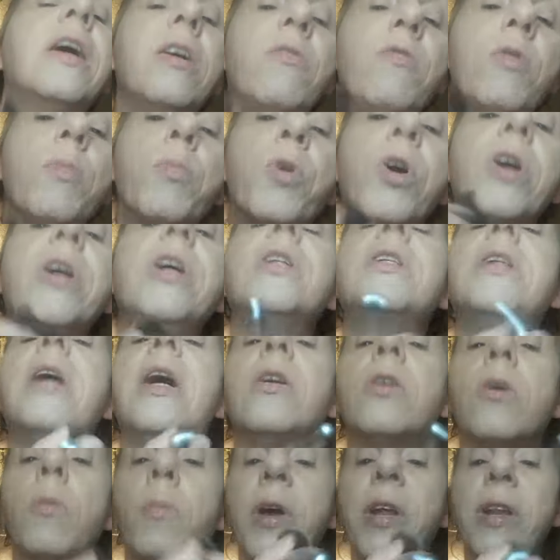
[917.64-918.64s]
even bring it
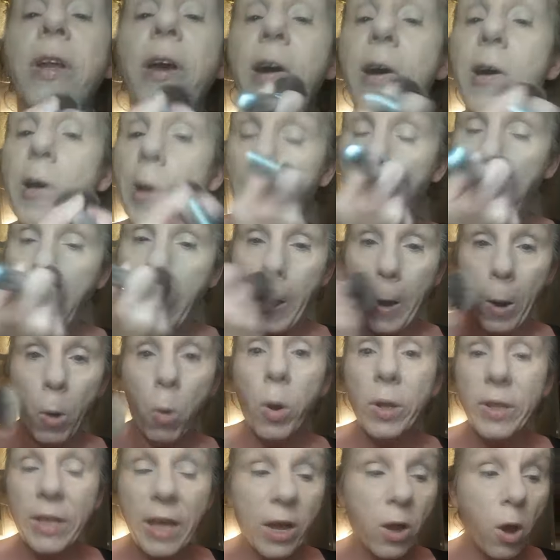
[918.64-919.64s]
down on my neck.
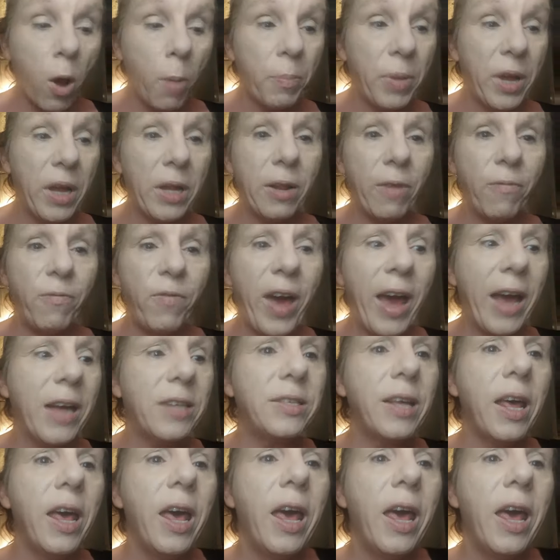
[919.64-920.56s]
What they call beating the face